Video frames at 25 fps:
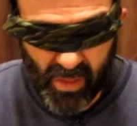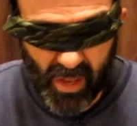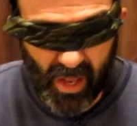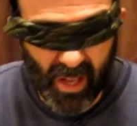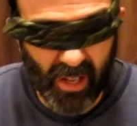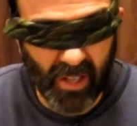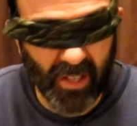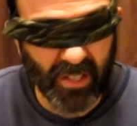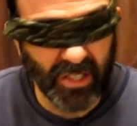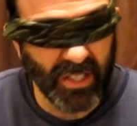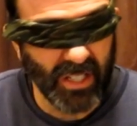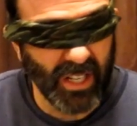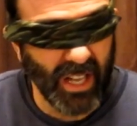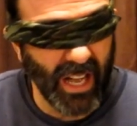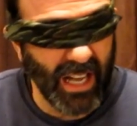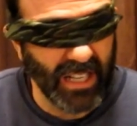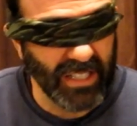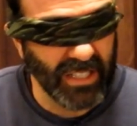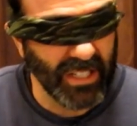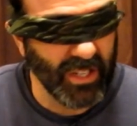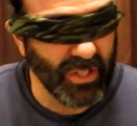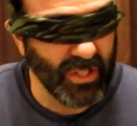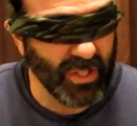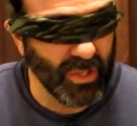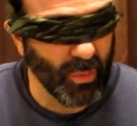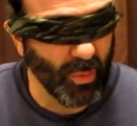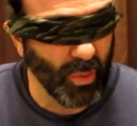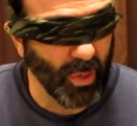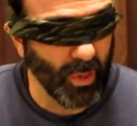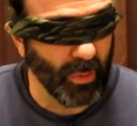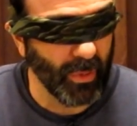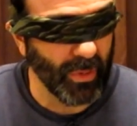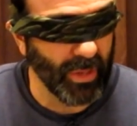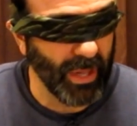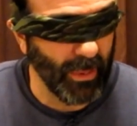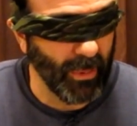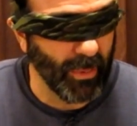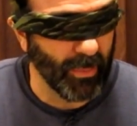Because the guys I used to work
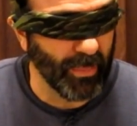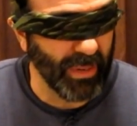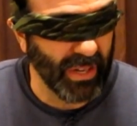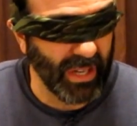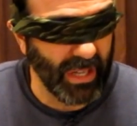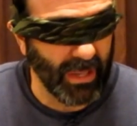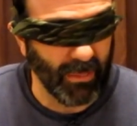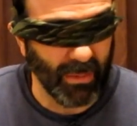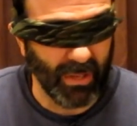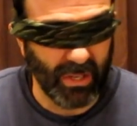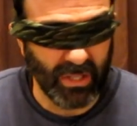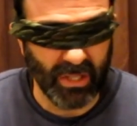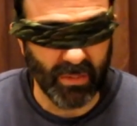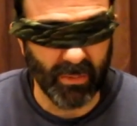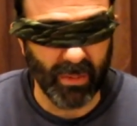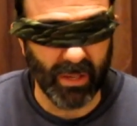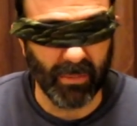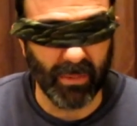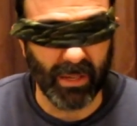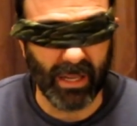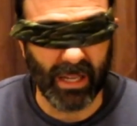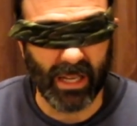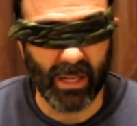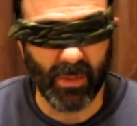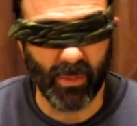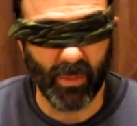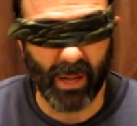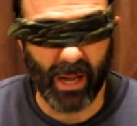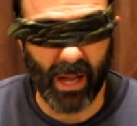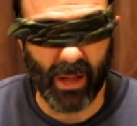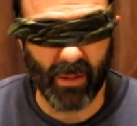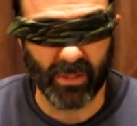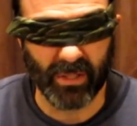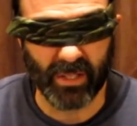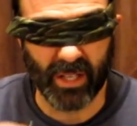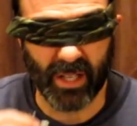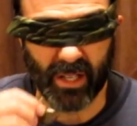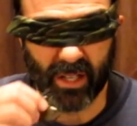with that were bigger than me used to make me eat it when I
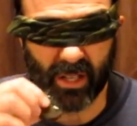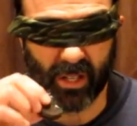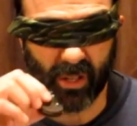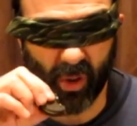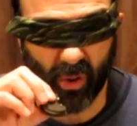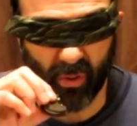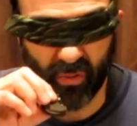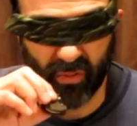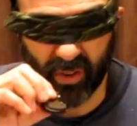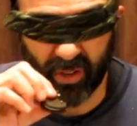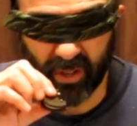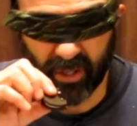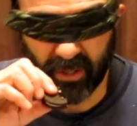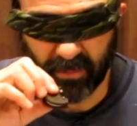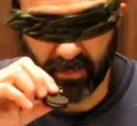was like the gopher.